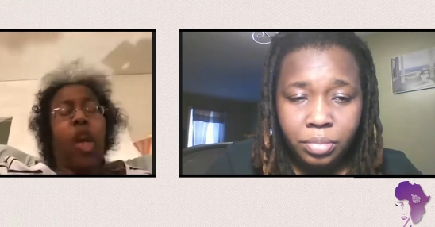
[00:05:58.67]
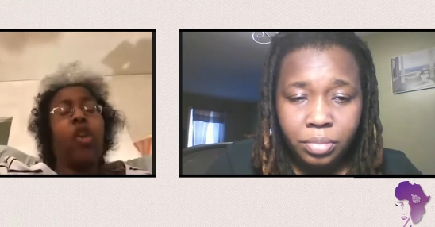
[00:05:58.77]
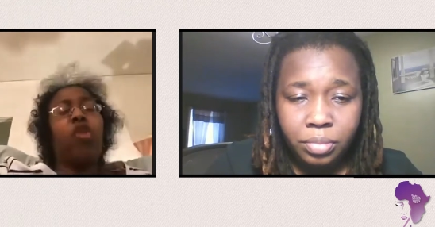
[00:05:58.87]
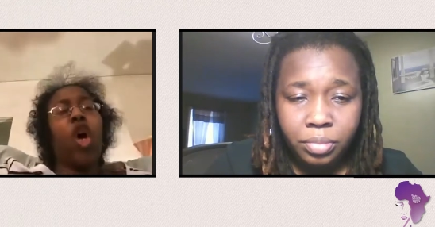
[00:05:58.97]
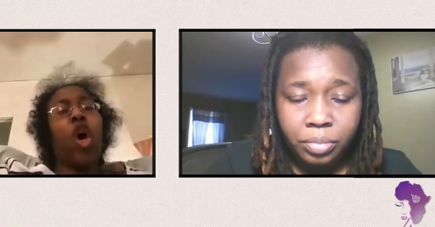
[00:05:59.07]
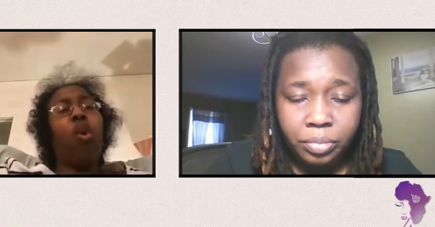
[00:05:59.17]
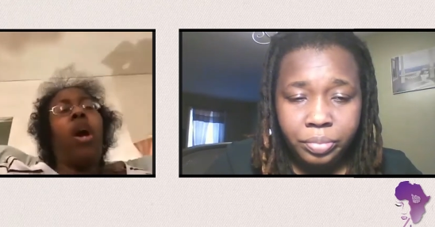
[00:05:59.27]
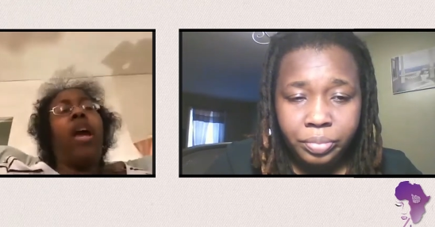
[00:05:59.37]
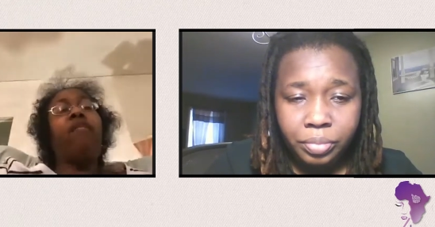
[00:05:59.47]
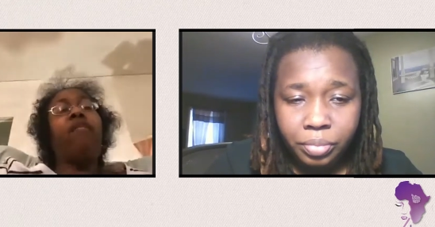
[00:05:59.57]
Speaker 1: So
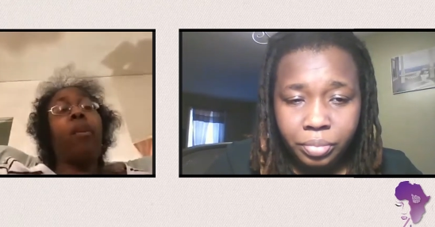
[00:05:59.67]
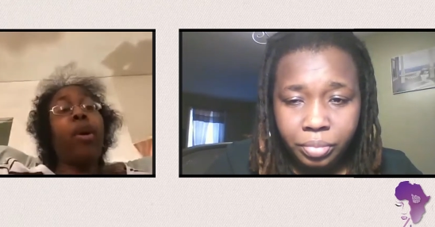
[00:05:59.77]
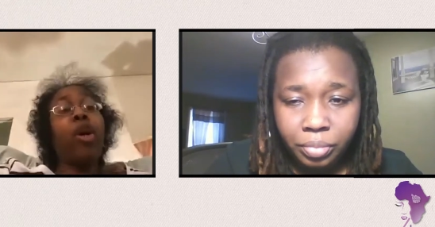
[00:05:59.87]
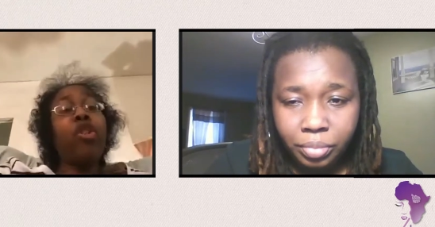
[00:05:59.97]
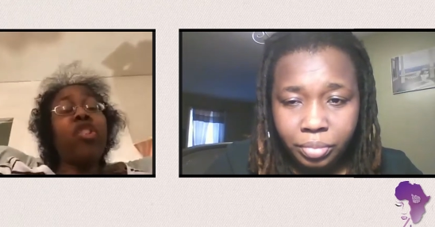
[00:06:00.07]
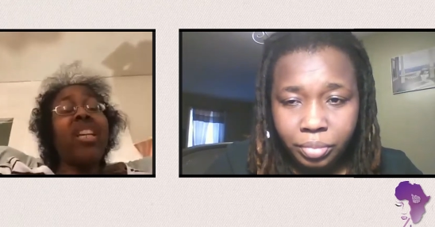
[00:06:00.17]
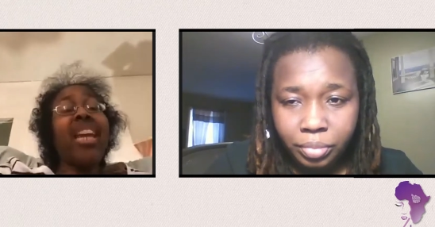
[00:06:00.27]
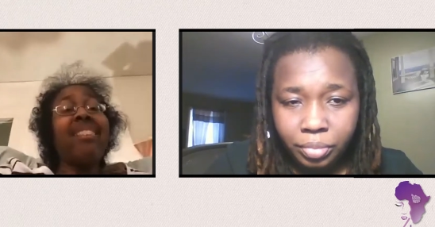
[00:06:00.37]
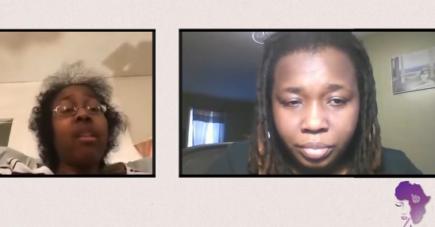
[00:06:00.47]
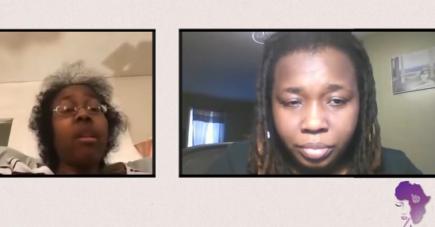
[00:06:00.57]
if a person
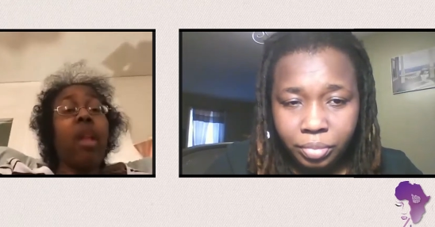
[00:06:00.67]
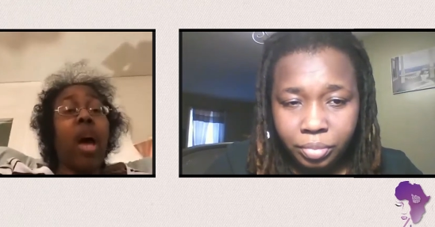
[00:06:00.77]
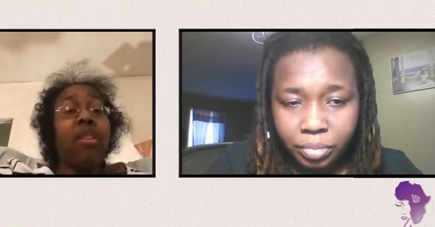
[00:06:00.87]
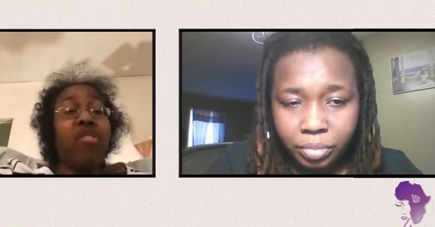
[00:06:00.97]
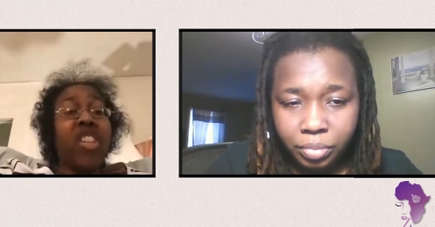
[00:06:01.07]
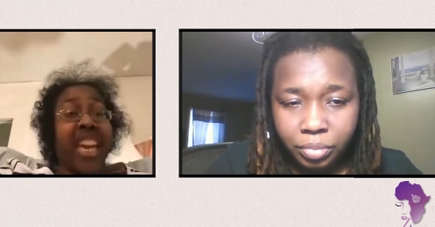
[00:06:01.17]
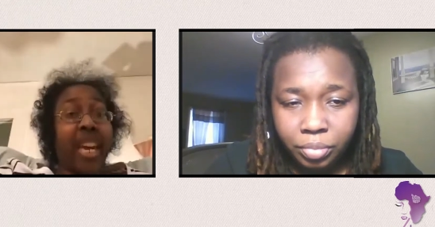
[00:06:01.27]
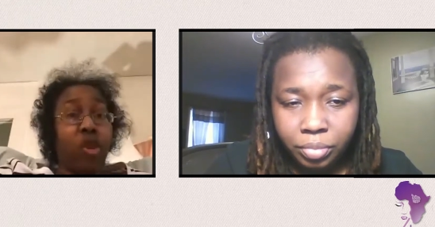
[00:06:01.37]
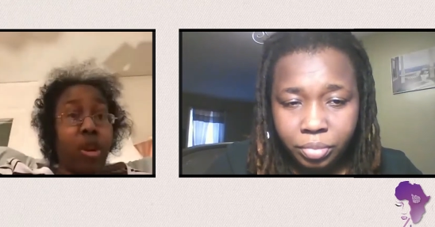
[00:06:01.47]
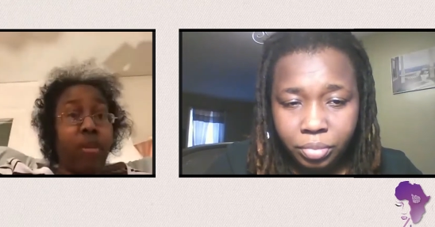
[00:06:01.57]
has a lot of
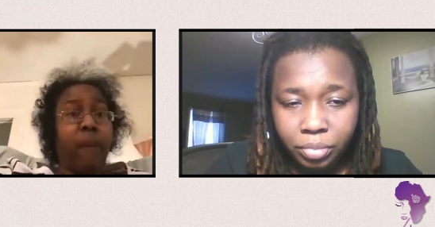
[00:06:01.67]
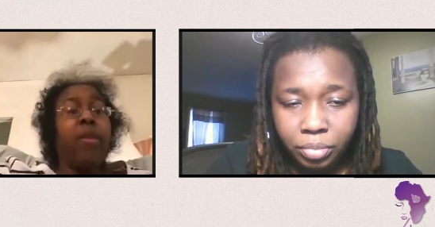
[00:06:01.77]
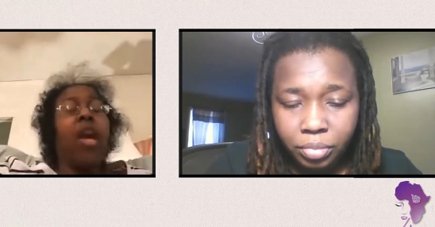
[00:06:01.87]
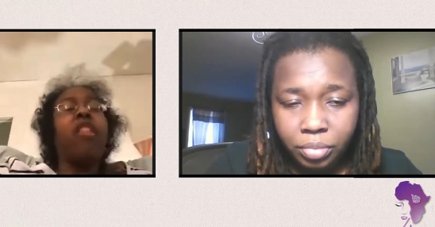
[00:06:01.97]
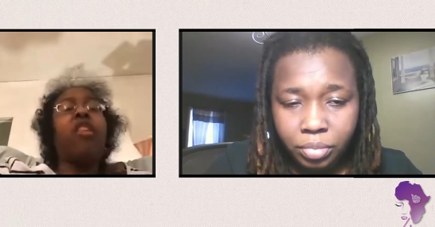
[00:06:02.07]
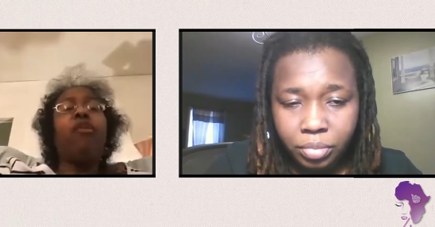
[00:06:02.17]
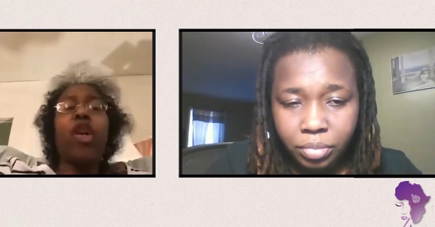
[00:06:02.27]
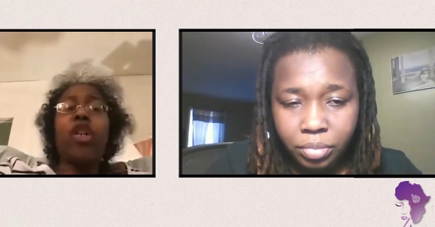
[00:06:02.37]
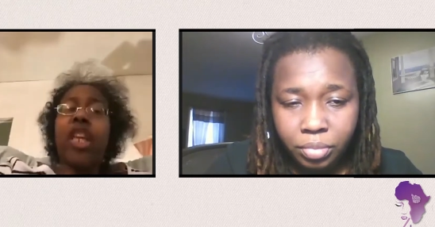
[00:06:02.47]
dandruff, the first